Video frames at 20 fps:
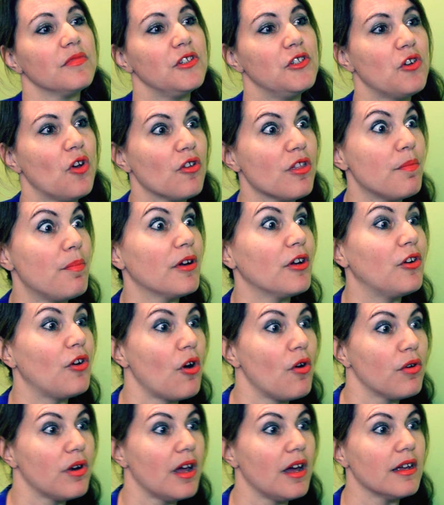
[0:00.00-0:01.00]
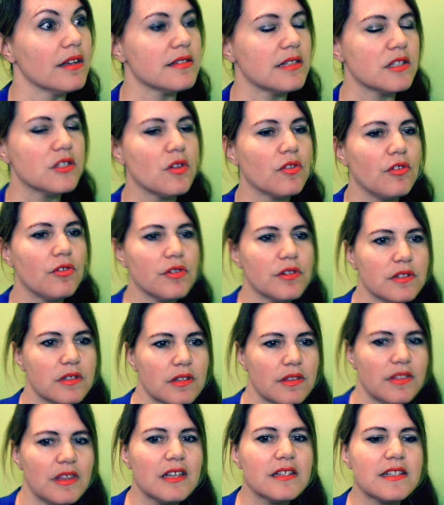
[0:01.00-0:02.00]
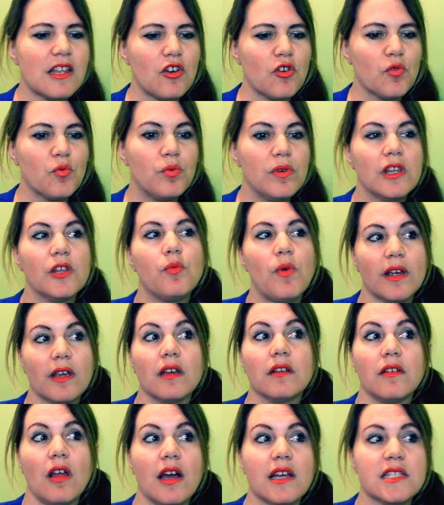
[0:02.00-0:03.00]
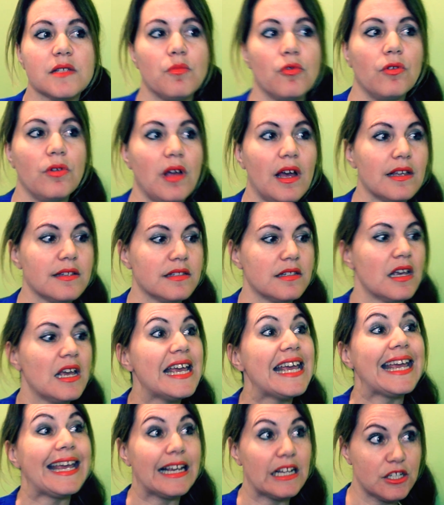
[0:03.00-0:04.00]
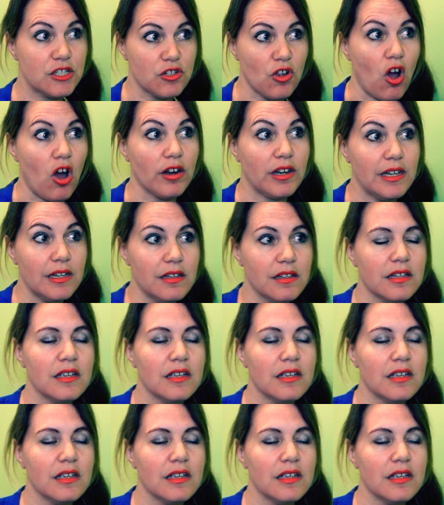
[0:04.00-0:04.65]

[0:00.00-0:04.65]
you know, the pagodas, and so there are things that are really recognizable as exotic,